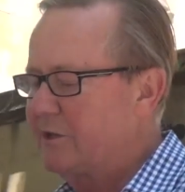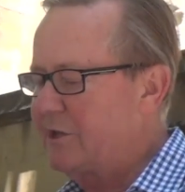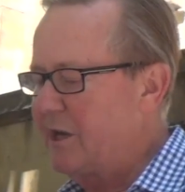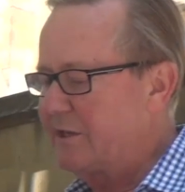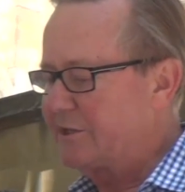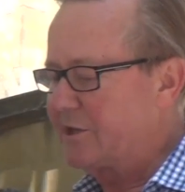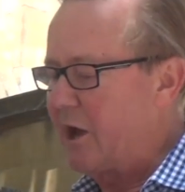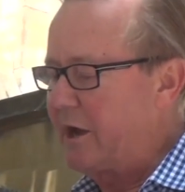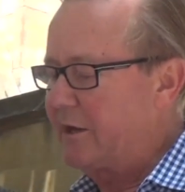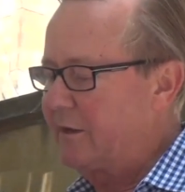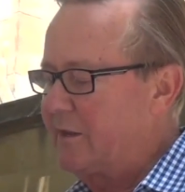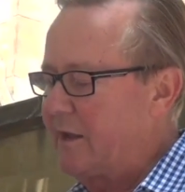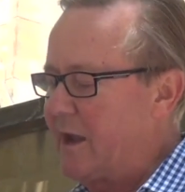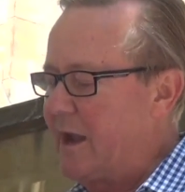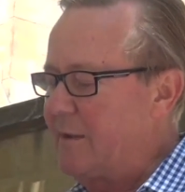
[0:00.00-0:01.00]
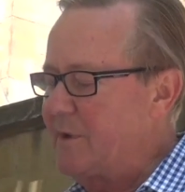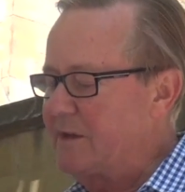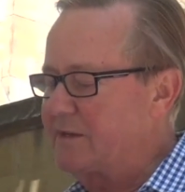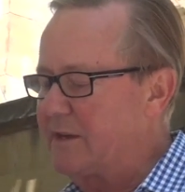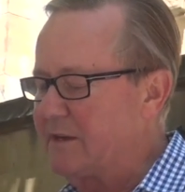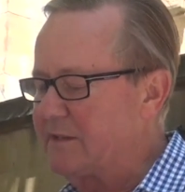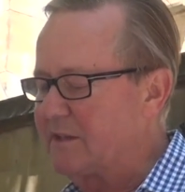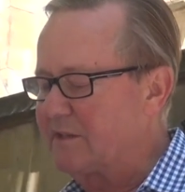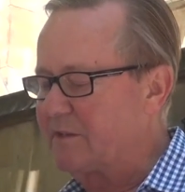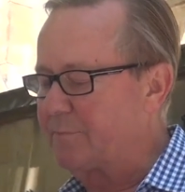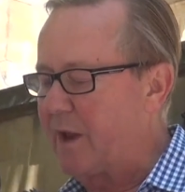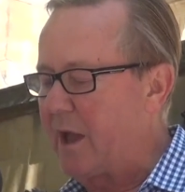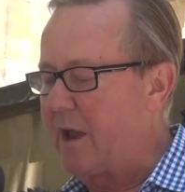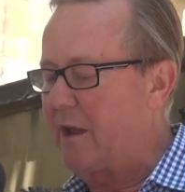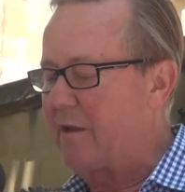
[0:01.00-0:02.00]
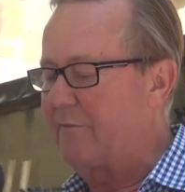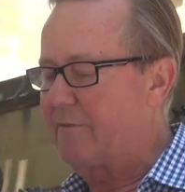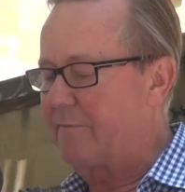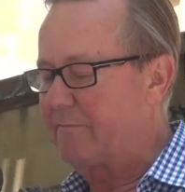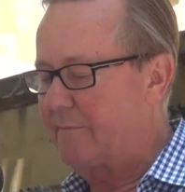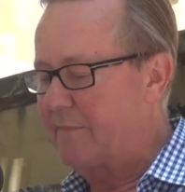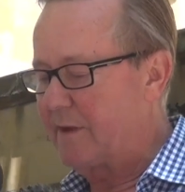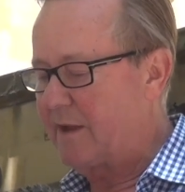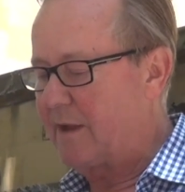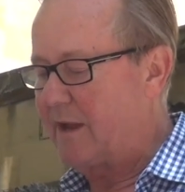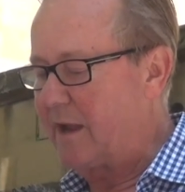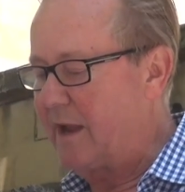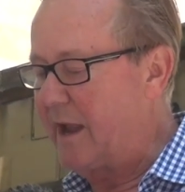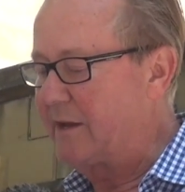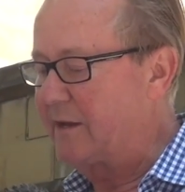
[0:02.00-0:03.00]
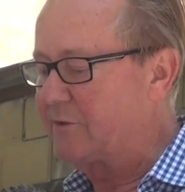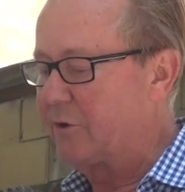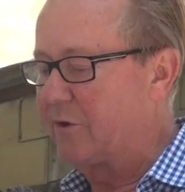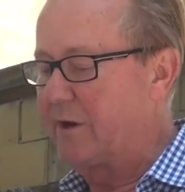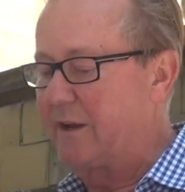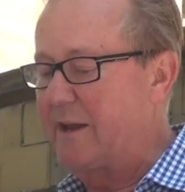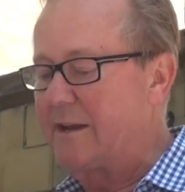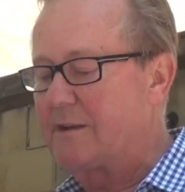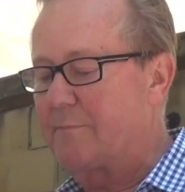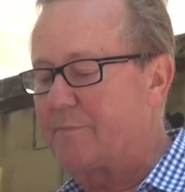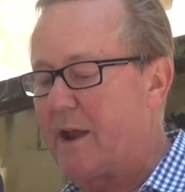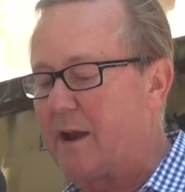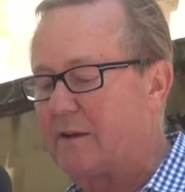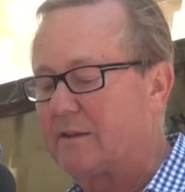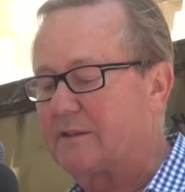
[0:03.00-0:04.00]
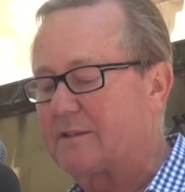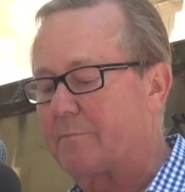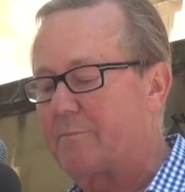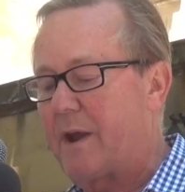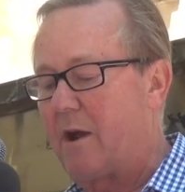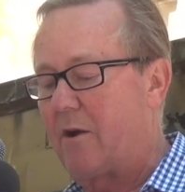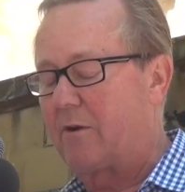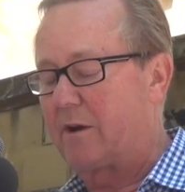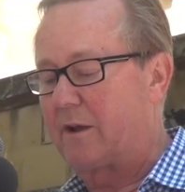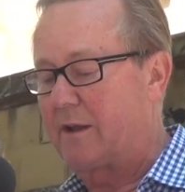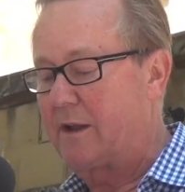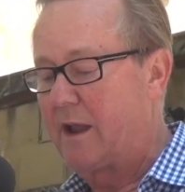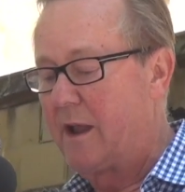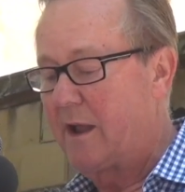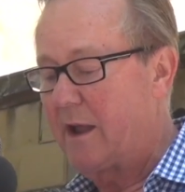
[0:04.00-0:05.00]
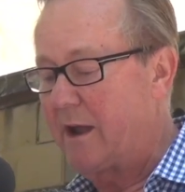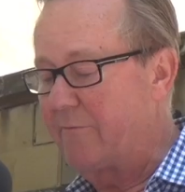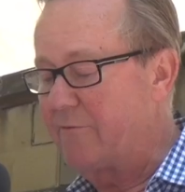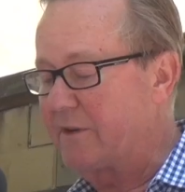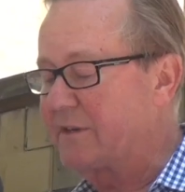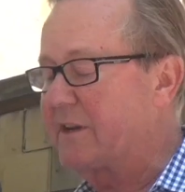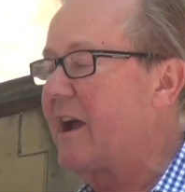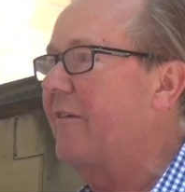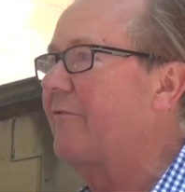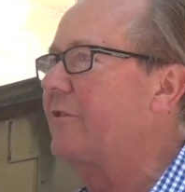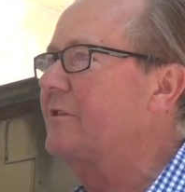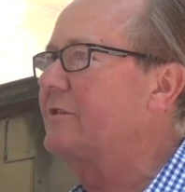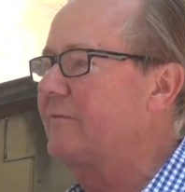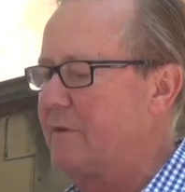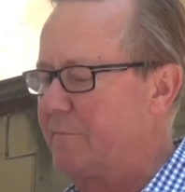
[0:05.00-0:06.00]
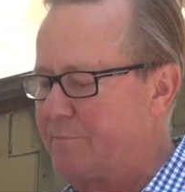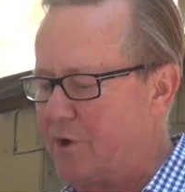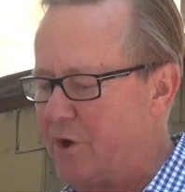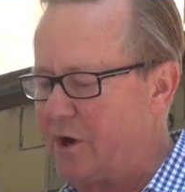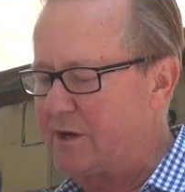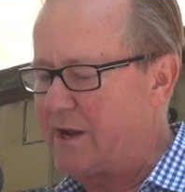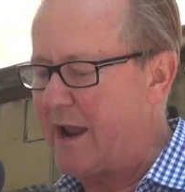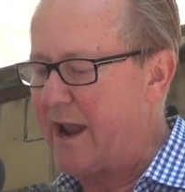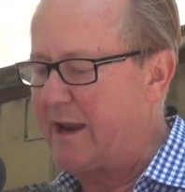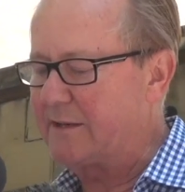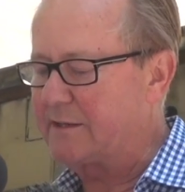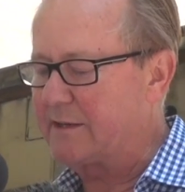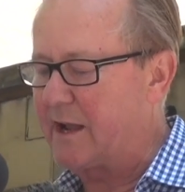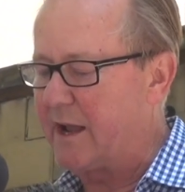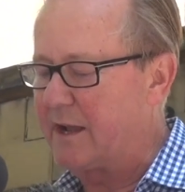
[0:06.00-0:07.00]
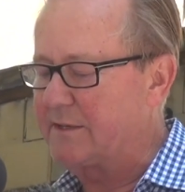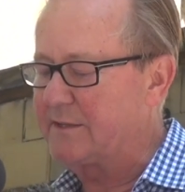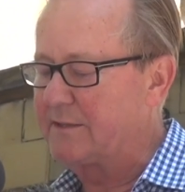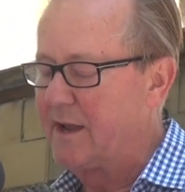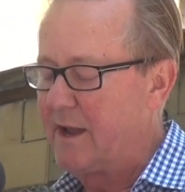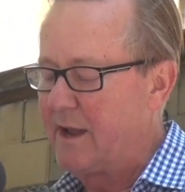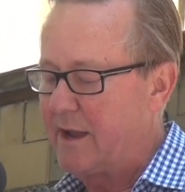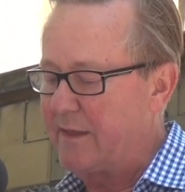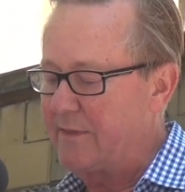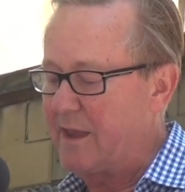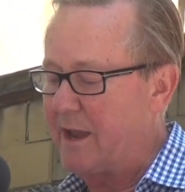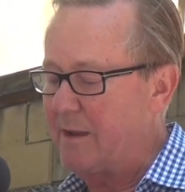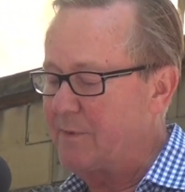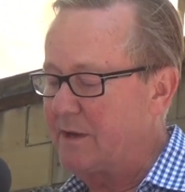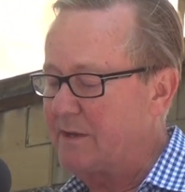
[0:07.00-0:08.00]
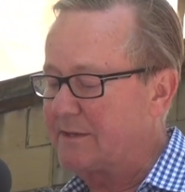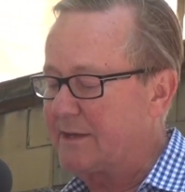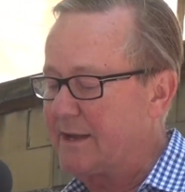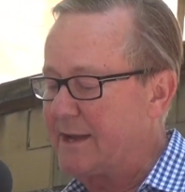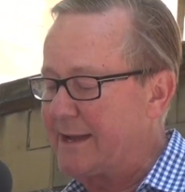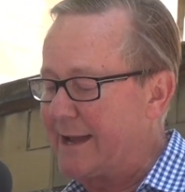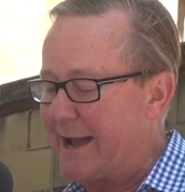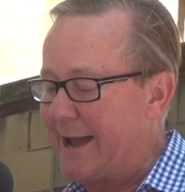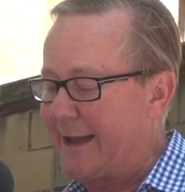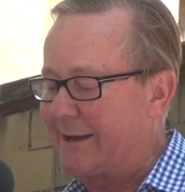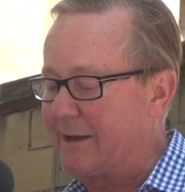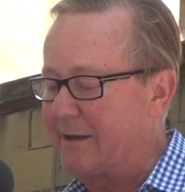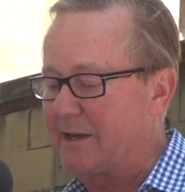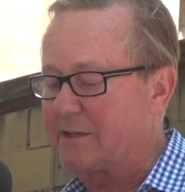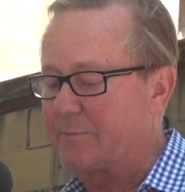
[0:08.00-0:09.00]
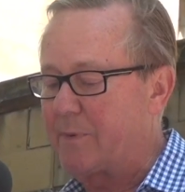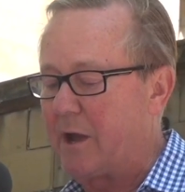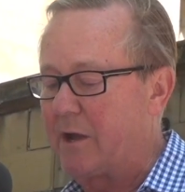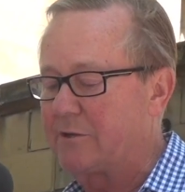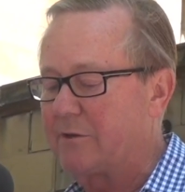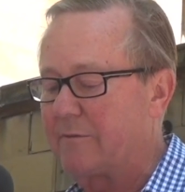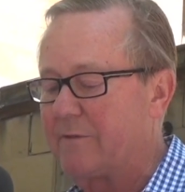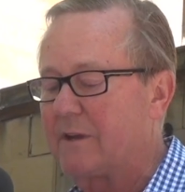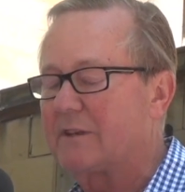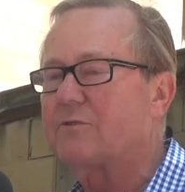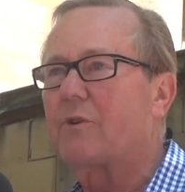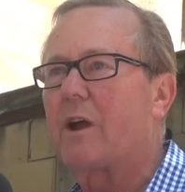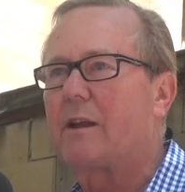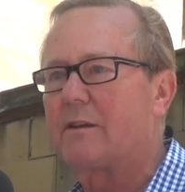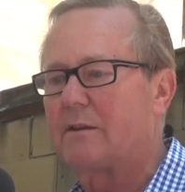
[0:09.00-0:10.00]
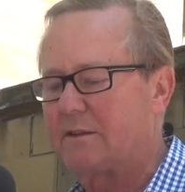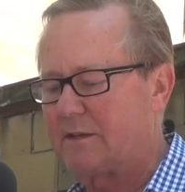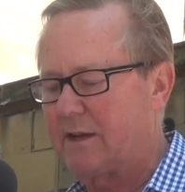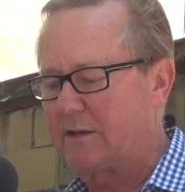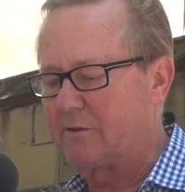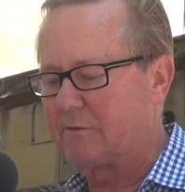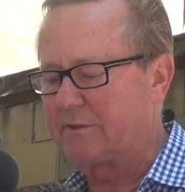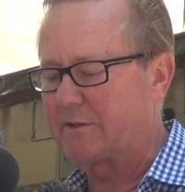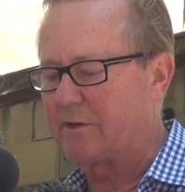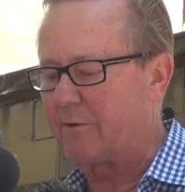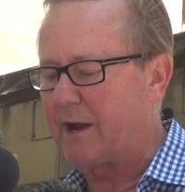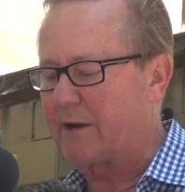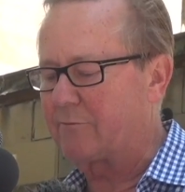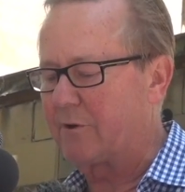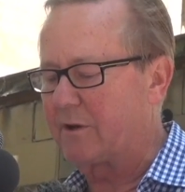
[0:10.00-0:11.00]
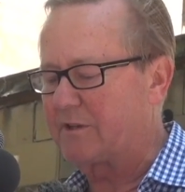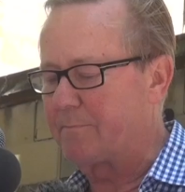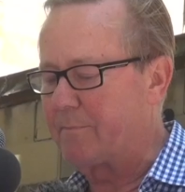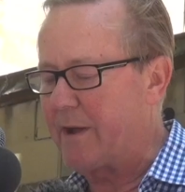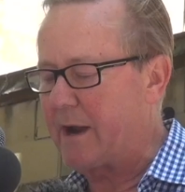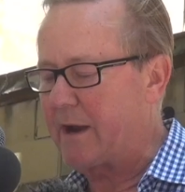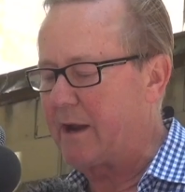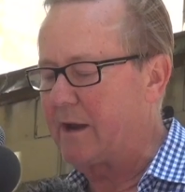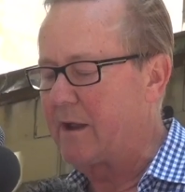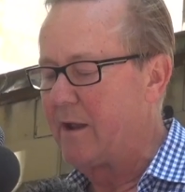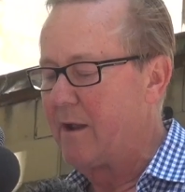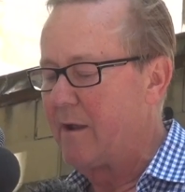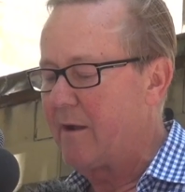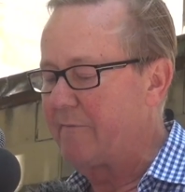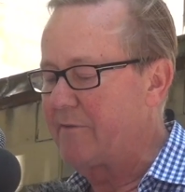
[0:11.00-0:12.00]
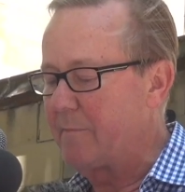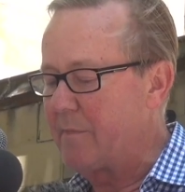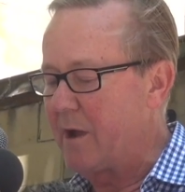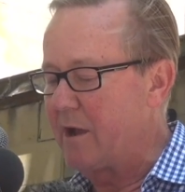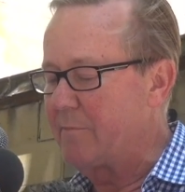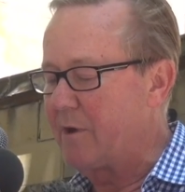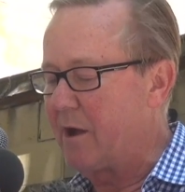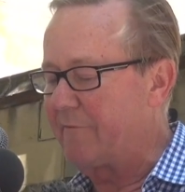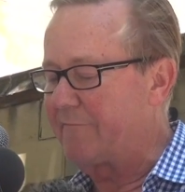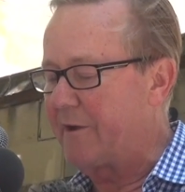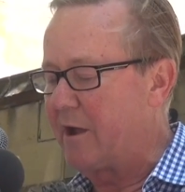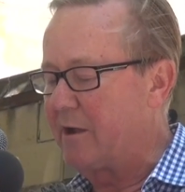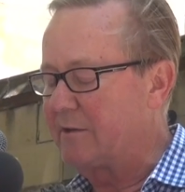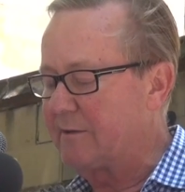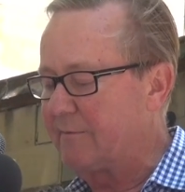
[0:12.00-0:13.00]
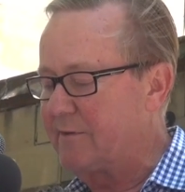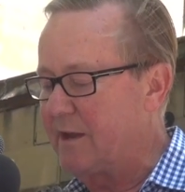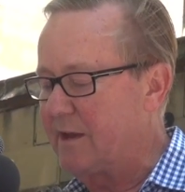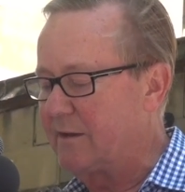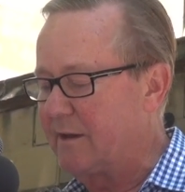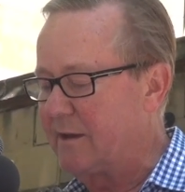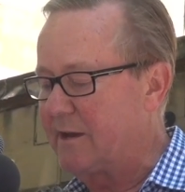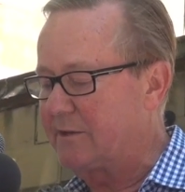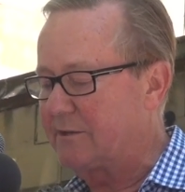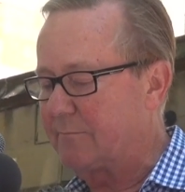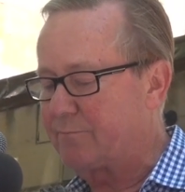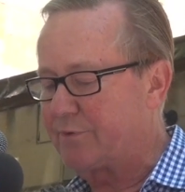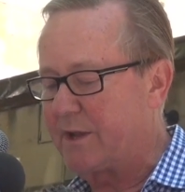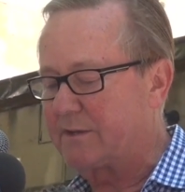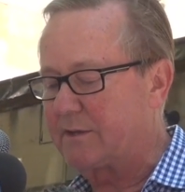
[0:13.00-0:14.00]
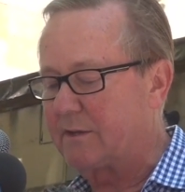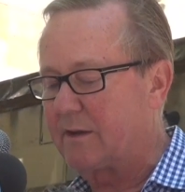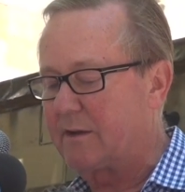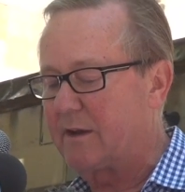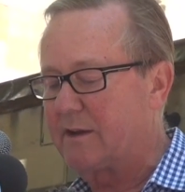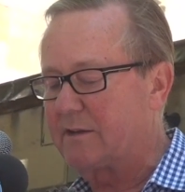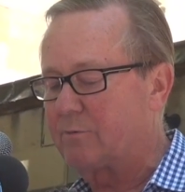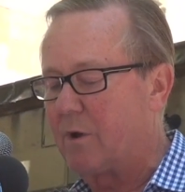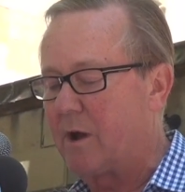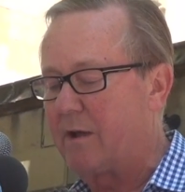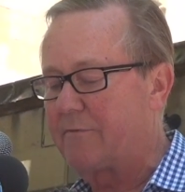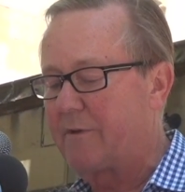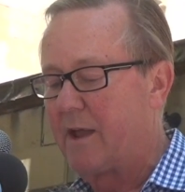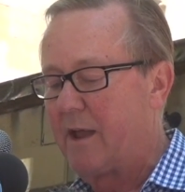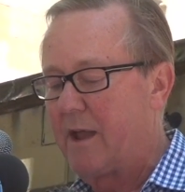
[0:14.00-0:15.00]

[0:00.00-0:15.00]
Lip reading: She cited the ABC's display of editorial independence, apparently, over its coverage of the burned hands case and the ABC Guardian exposure of the Australian Signals Directorate's bugging of the mobile phones of the Indonesian president and his wife